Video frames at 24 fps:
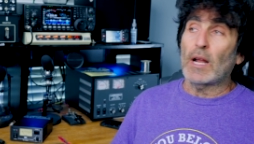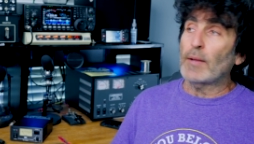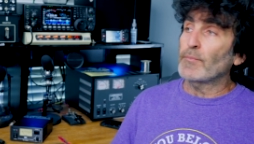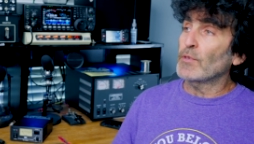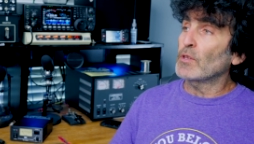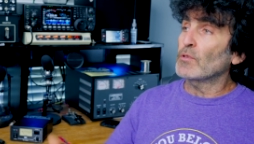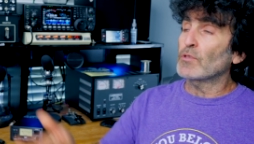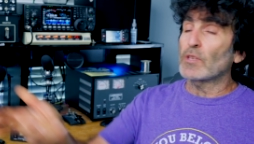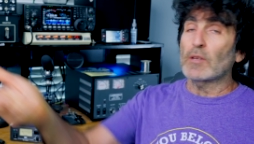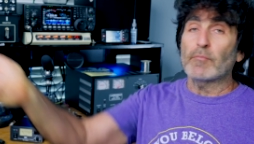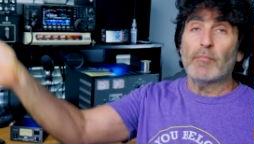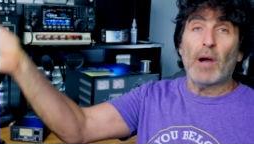I'm
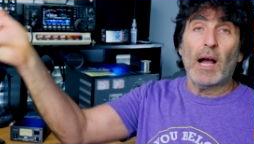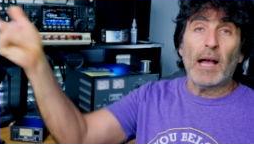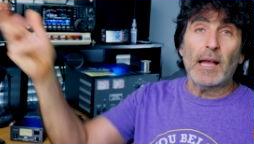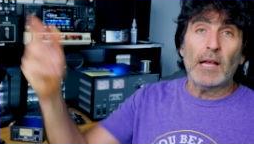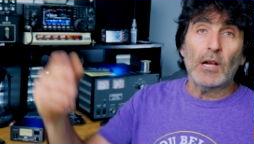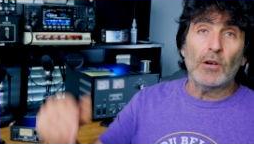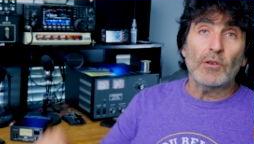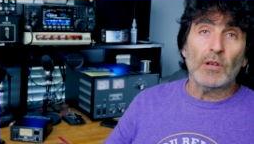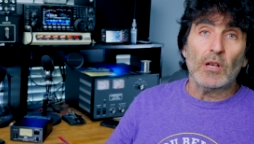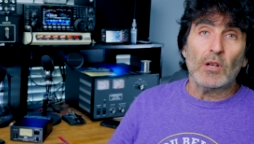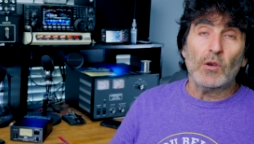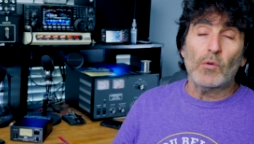using my
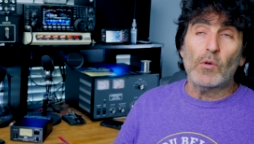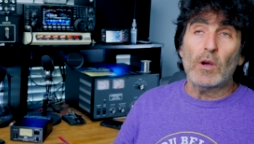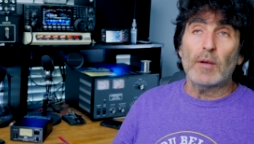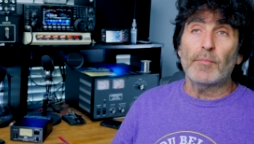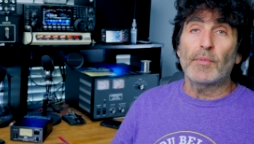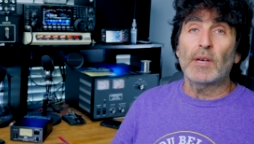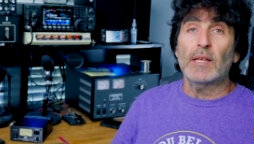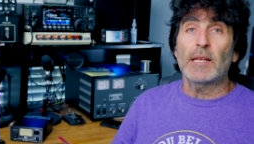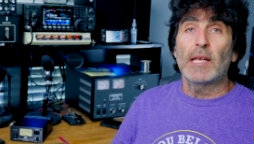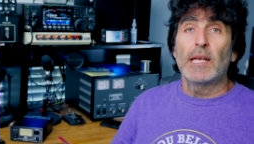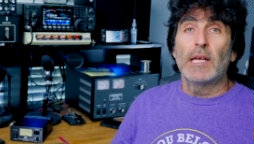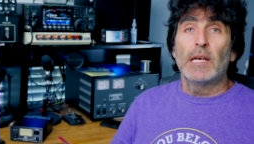own
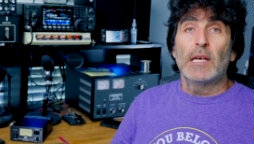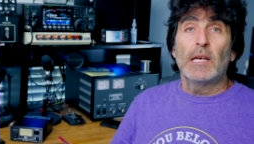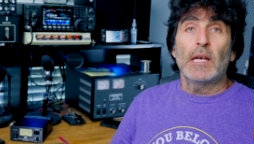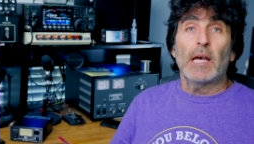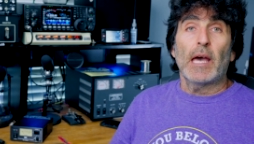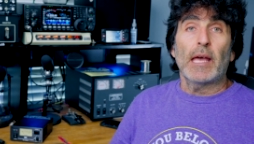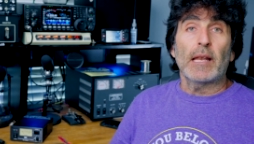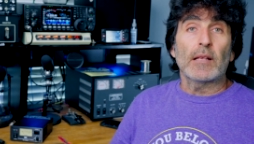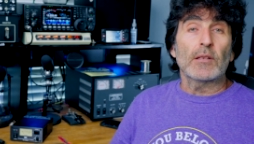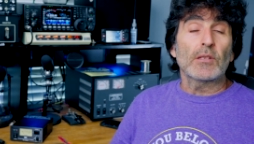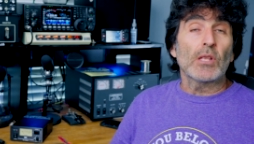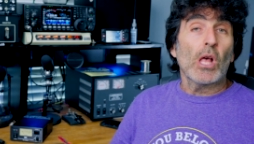equipment,
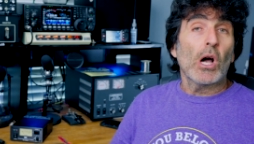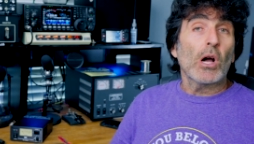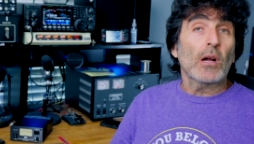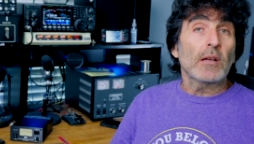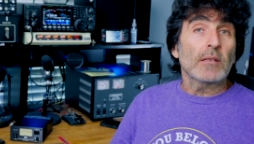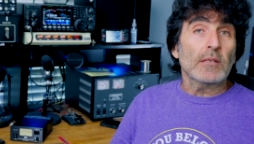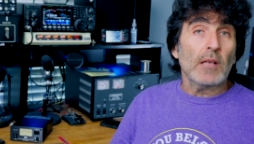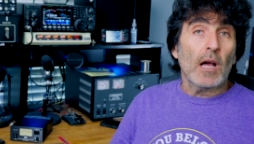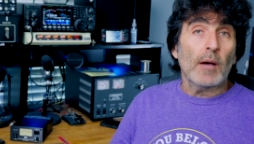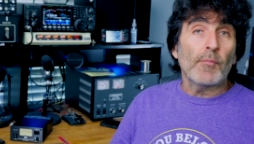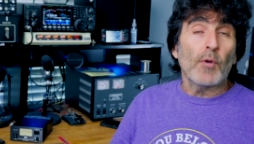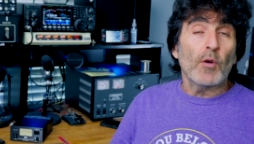and as long
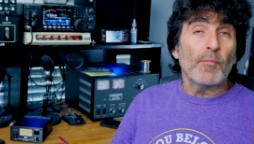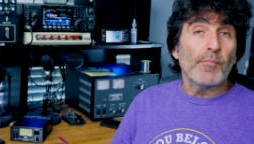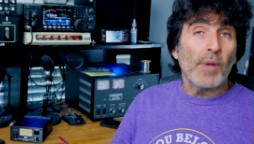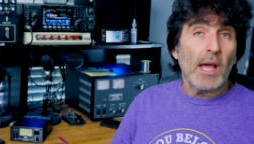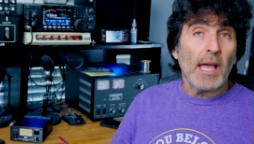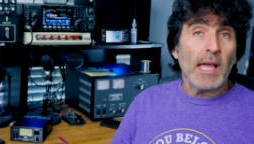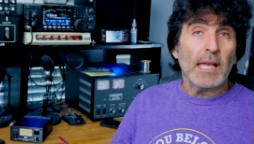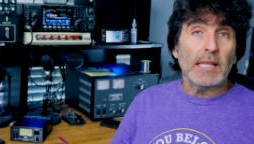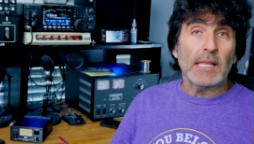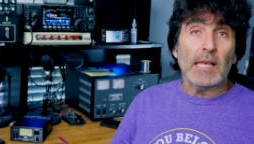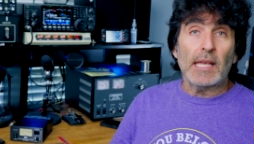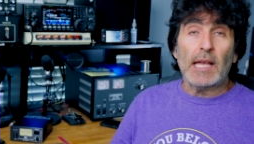as I'm
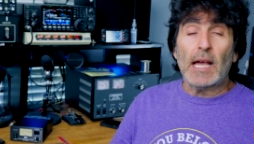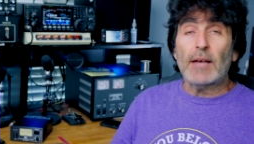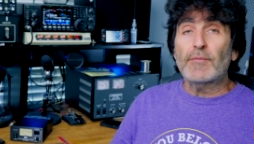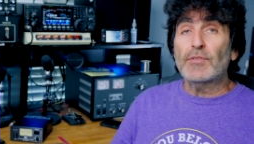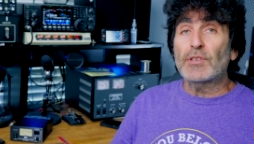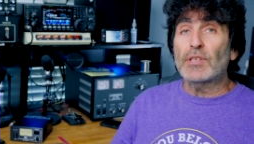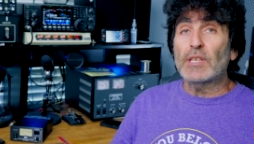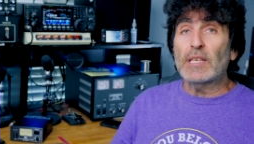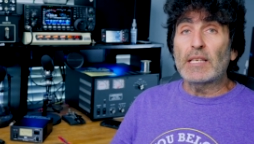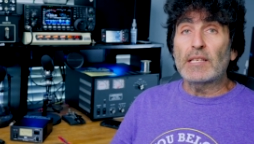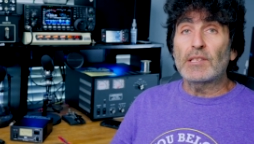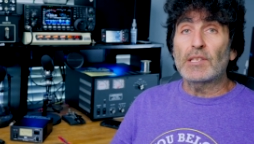obeying the F
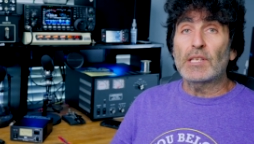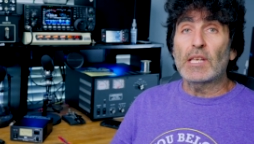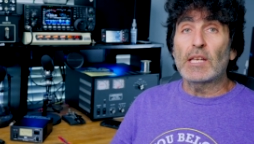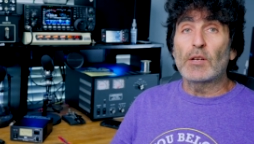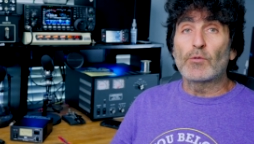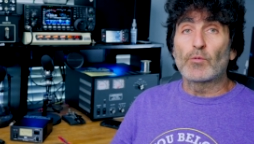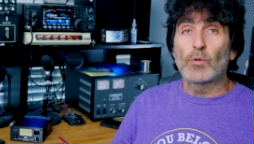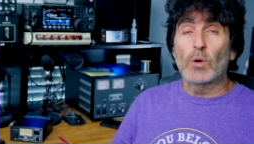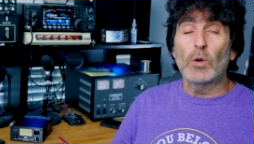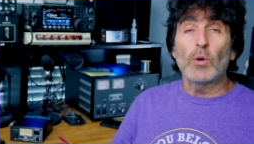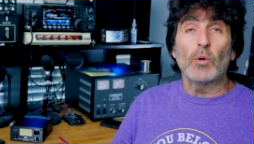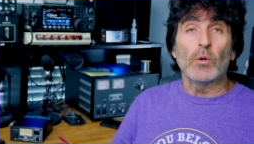C C
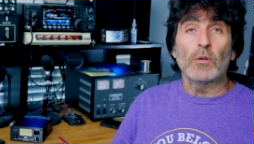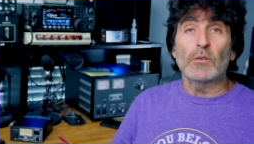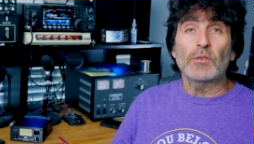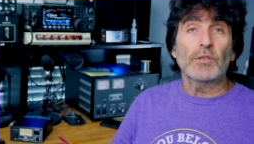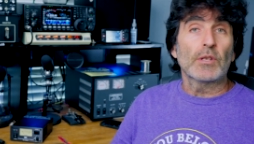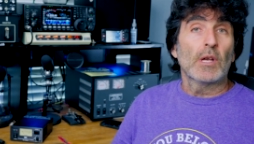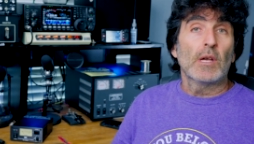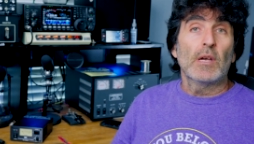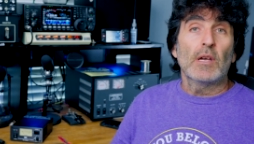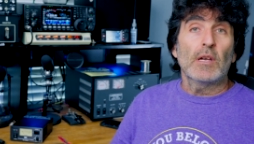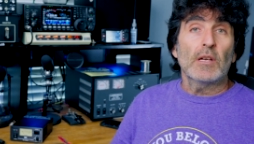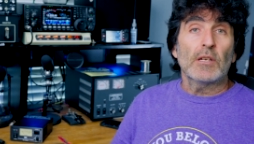
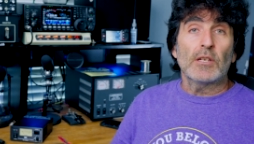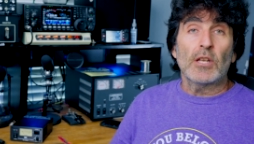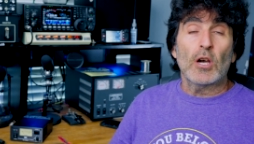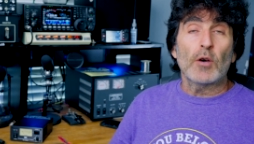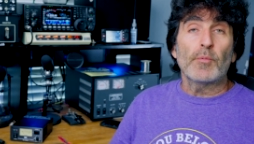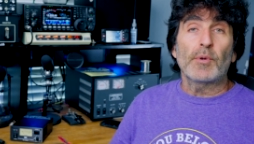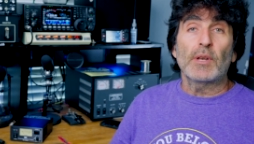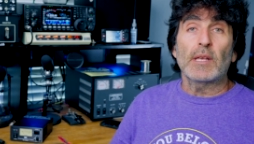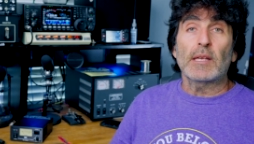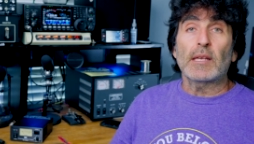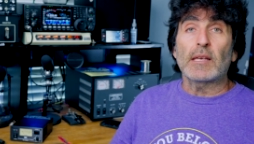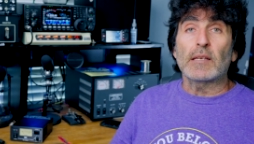rules,
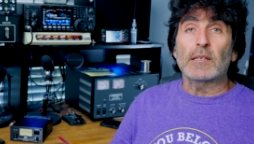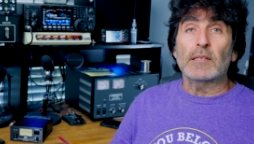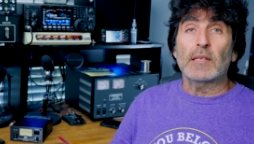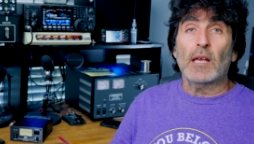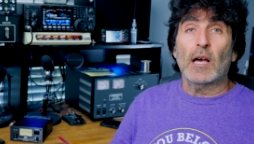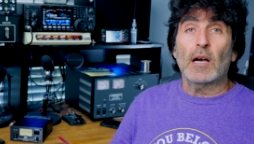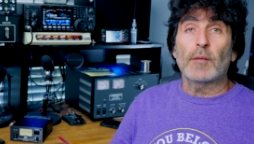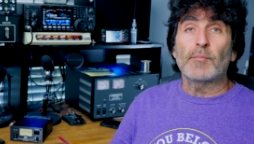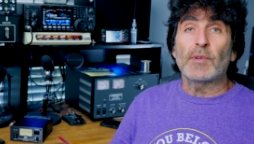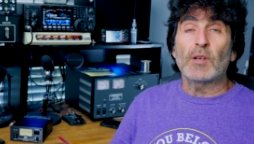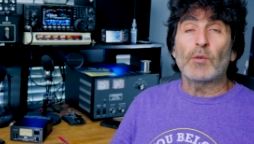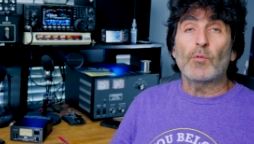nobody can
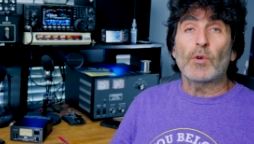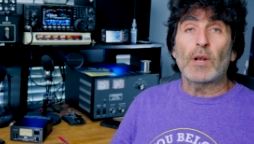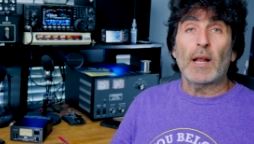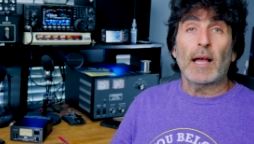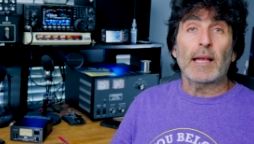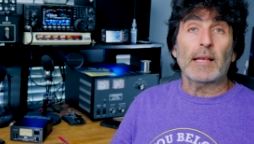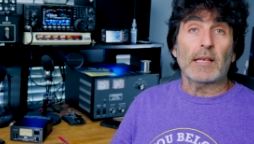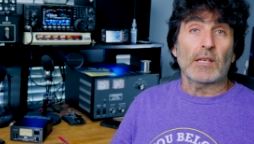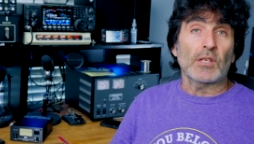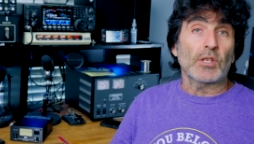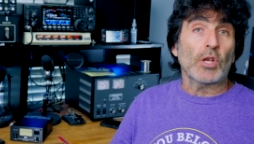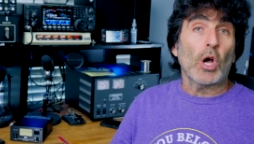tell me what
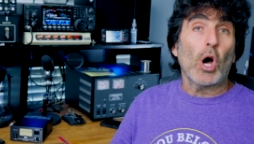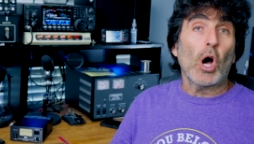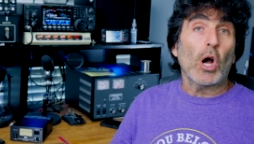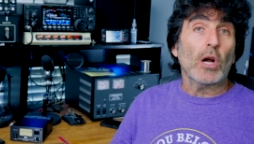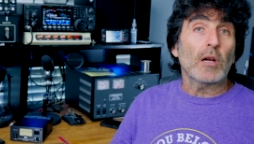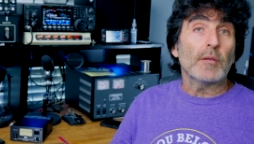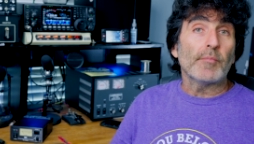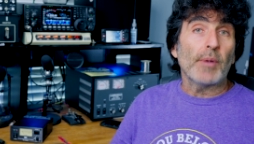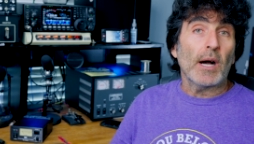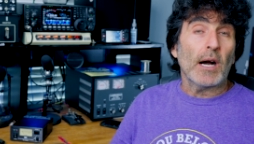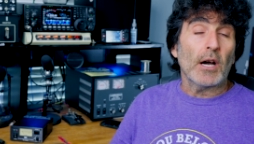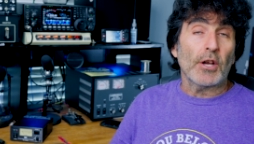I can
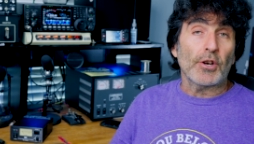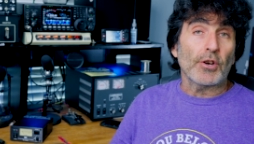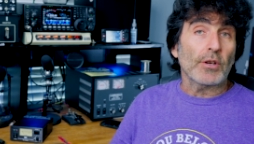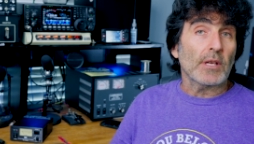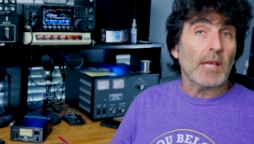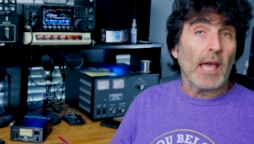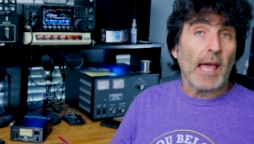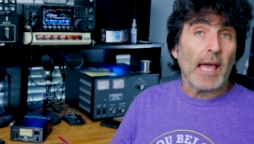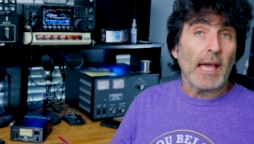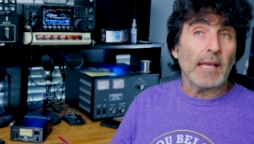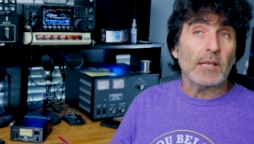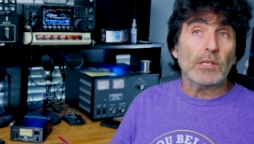talk about or
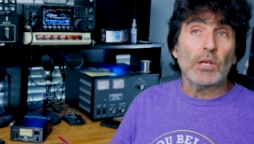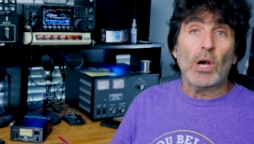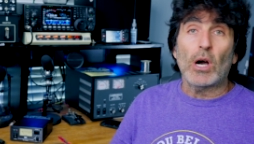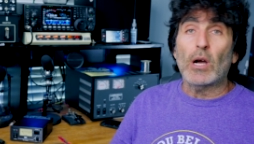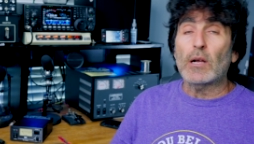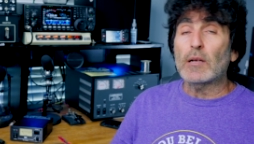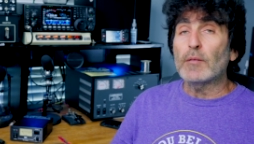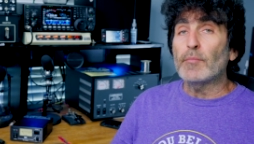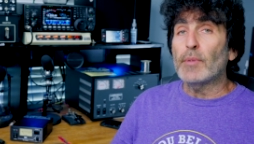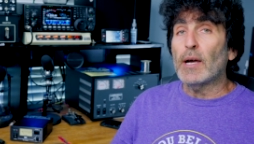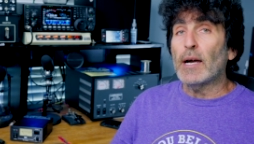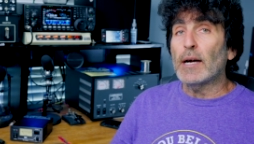can't
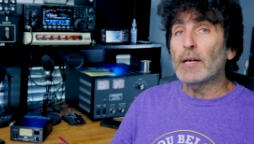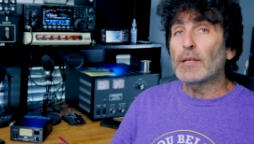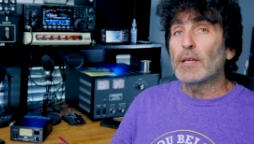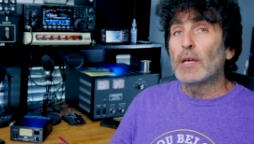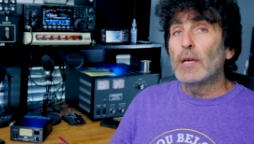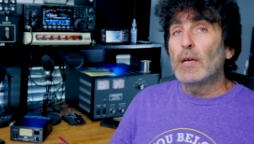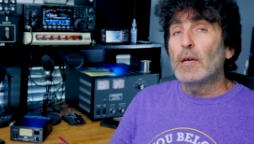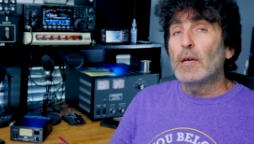talk about.